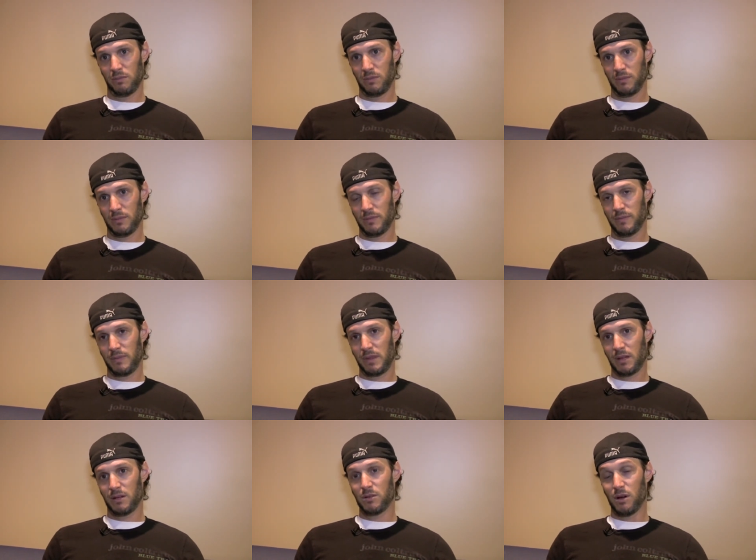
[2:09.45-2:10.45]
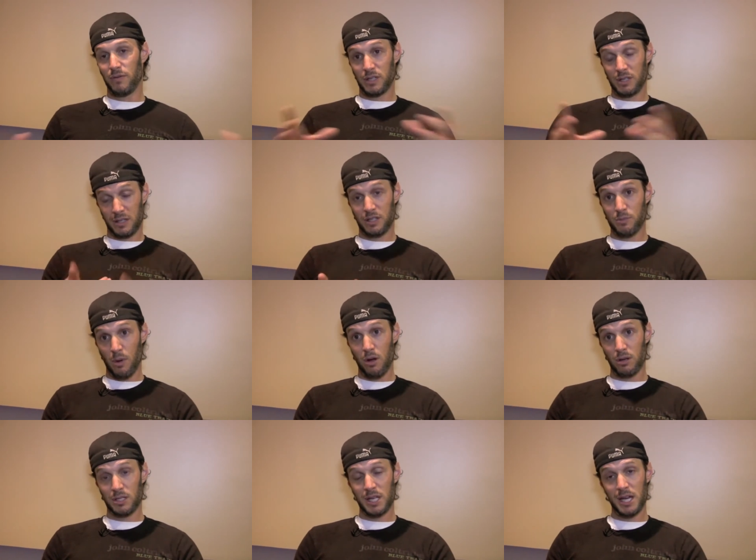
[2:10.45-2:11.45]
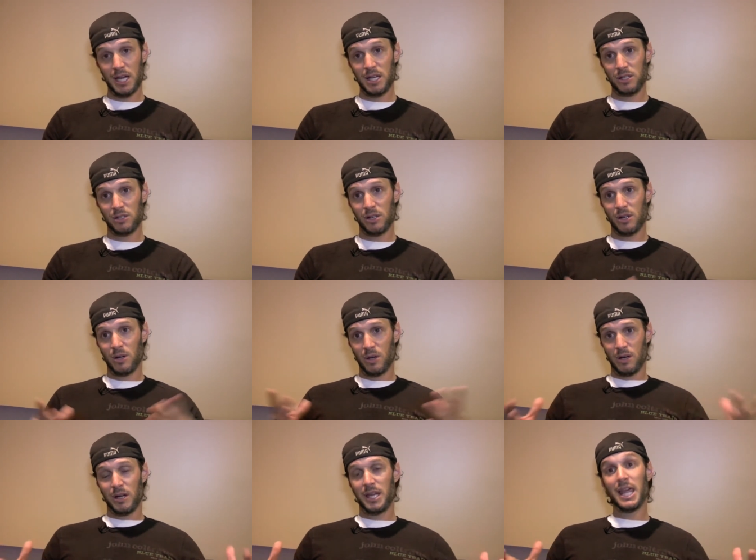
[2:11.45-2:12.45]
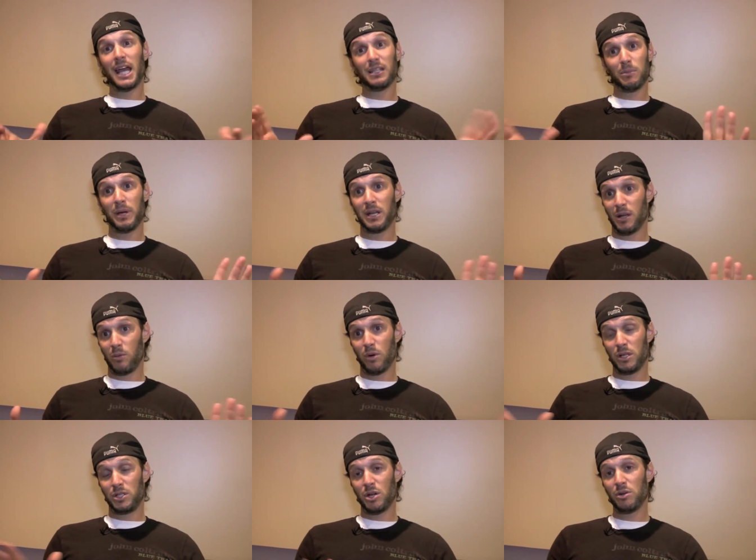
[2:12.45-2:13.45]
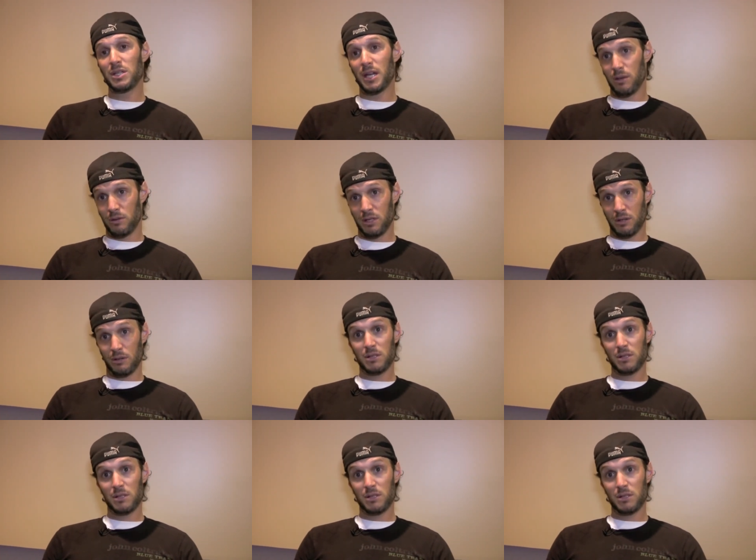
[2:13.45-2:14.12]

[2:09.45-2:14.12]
Cool, cool. So if it's a small stage, and that'll depend on what jokes I do, too.